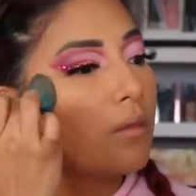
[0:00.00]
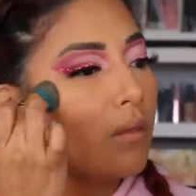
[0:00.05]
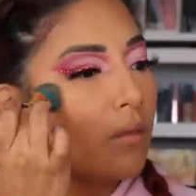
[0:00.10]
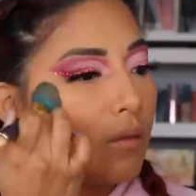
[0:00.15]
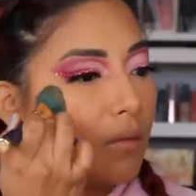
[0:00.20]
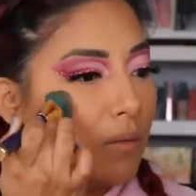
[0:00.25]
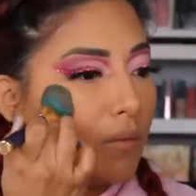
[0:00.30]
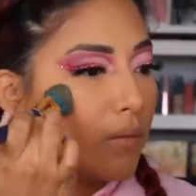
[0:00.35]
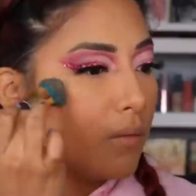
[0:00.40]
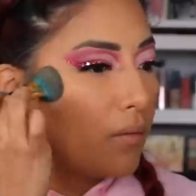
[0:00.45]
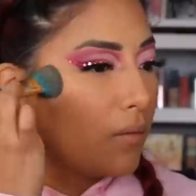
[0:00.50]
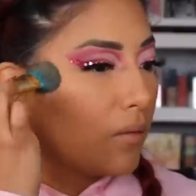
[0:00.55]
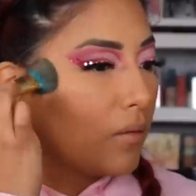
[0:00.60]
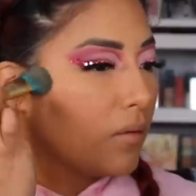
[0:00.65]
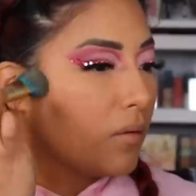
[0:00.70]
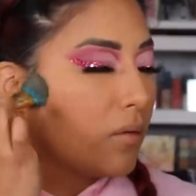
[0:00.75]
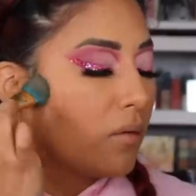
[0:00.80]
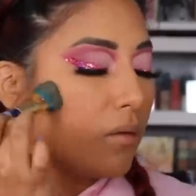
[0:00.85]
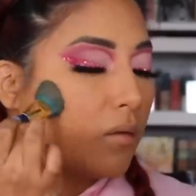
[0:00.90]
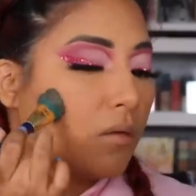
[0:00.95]

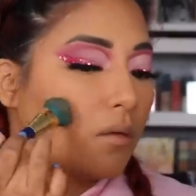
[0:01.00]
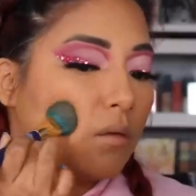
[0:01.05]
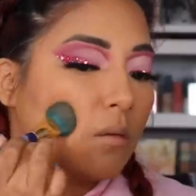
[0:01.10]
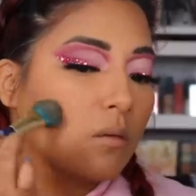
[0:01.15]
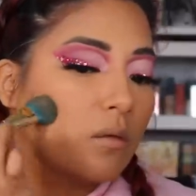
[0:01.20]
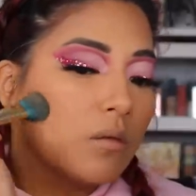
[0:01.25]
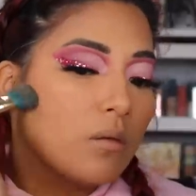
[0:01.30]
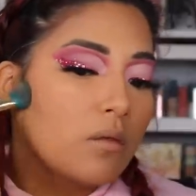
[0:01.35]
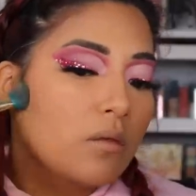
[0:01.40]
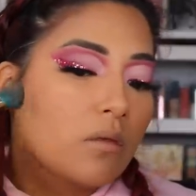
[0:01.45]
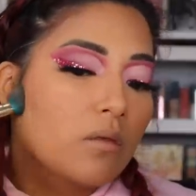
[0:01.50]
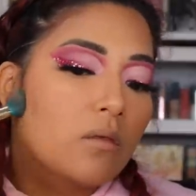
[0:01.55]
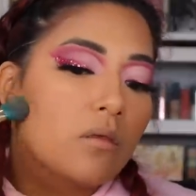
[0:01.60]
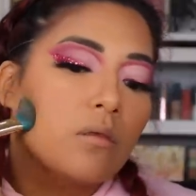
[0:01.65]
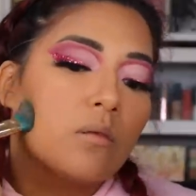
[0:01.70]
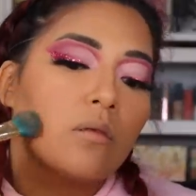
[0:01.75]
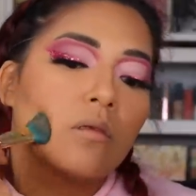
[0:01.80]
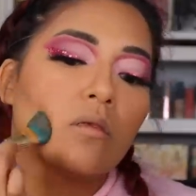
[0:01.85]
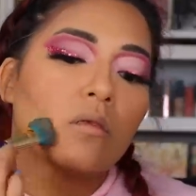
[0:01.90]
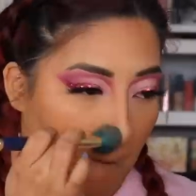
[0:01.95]

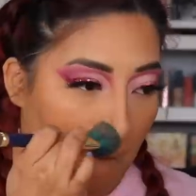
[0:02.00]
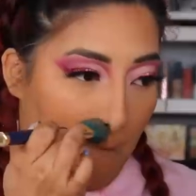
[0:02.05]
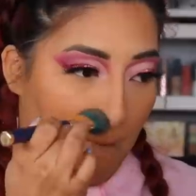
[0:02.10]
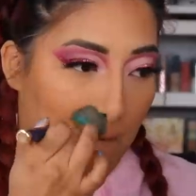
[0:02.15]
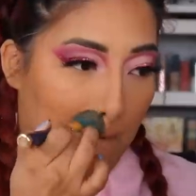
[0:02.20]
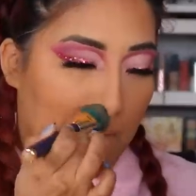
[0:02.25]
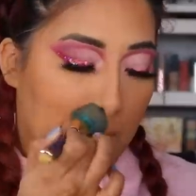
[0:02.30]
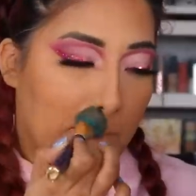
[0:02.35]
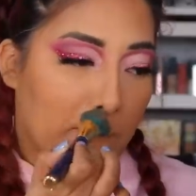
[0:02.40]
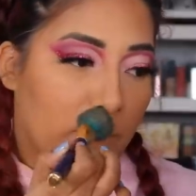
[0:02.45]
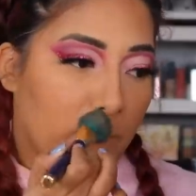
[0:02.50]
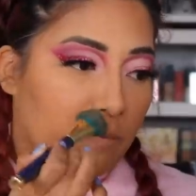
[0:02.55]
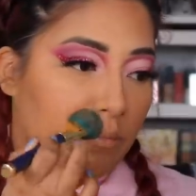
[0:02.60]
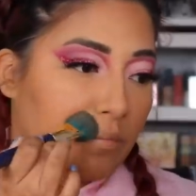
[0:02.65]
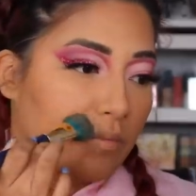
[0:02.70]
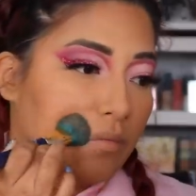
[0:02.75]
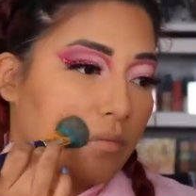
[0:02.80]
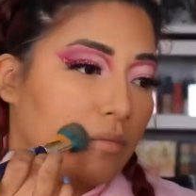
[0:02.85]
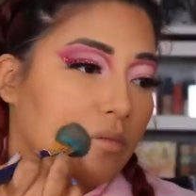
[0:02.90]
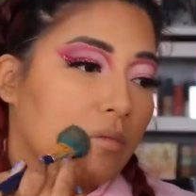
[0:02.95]

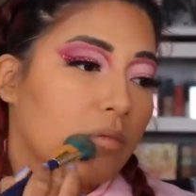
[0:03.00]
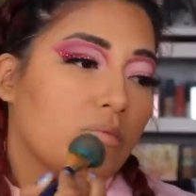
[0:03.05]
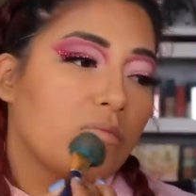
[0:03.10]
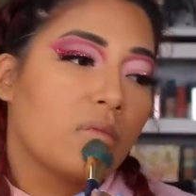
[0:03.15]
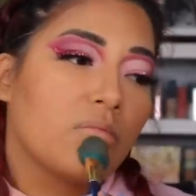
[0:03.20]
(no one is talking)